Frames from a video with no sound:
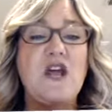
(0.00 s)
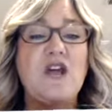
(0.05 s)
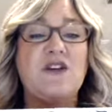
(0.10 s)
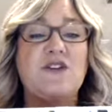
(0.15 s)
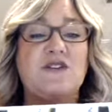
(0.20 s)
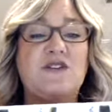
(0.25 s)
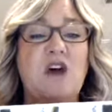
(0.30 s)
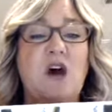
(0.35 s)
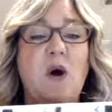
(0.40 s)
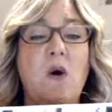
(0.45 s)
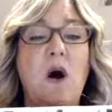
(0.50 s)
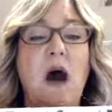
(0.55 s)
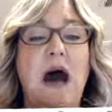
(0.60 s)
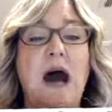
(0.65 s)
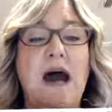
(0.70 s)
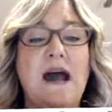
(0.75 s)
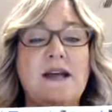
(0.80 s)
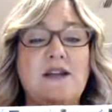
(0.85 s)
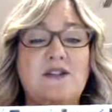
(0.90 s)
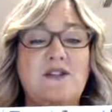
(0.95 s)
So
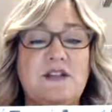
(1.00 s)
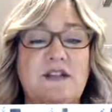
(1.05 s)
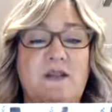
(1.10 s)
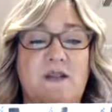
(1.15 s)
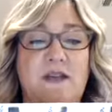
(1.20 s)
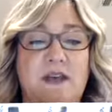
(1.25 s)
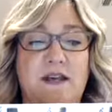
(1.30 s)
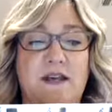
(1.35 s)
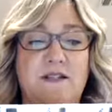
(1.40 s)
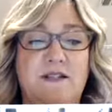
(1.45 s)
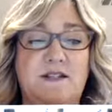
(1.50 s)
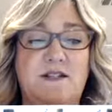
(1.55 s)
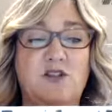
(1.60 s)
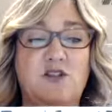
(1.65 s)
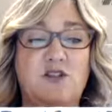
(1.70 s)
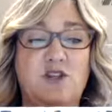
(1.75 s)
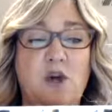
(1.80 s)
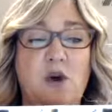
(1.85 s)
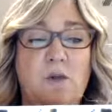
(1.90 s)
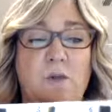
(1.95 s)
I did this to
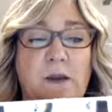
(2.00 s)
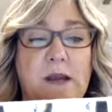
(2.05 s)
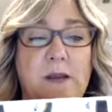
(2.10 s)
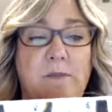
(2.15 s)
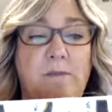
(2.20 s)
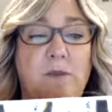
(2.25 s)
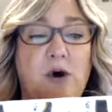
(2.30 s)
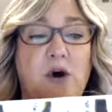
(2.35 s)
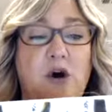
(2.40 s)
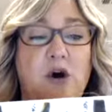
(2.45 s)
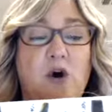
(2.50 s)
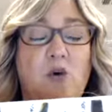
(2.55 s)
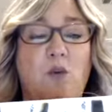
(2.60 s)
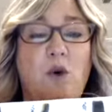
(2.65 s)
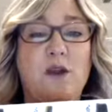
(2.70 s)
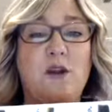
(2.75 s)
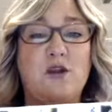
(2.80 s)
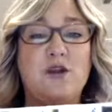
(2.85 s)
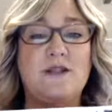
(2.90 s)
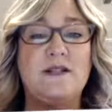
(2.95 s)
show people,
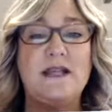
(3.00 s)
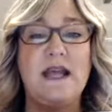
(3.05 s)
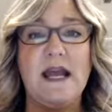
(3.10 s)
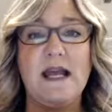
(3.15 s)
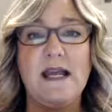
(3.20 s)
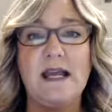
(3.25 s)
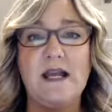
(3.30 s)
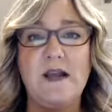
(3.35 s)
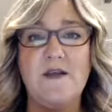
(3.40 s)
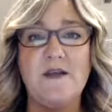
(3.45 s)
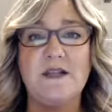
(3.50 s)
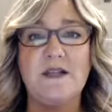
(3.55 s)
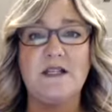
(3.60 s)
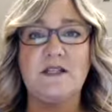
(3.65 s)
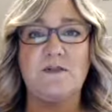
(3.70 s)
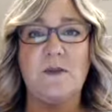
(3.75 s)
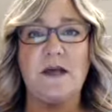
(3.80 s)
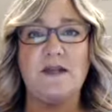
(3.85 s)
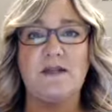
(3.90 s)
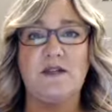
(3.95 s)
when you're standing in the
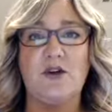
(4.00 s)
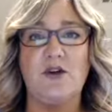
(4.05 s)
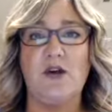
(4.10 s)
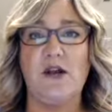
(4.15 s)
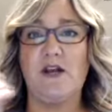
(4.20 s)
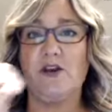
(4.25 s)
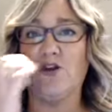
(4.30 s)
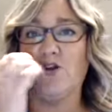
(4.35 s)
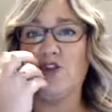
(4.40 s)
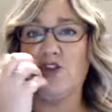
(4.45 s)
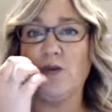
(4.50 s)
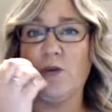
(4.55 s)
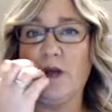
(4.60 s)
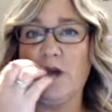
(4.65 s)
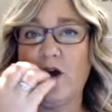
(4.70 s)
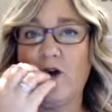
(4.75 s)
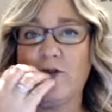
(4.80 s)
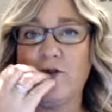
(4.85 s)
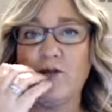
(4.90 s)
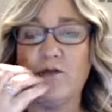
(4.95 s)
dispensary and you're chewing
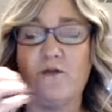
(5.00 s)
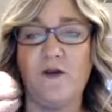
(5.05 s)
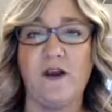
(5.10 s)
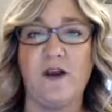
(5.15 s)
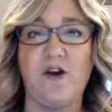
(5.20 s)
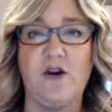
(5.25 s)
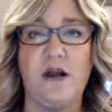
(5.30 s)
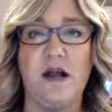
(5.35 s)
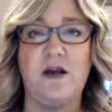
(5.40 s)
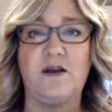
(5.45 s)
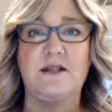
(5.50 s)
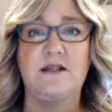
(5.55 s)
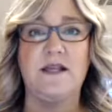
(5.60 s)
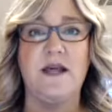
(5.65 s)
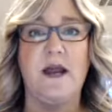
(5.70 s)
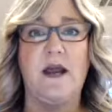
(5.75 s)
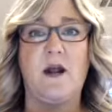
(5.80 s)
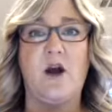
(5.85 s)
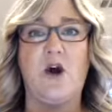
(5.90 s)
off your fingernails saying,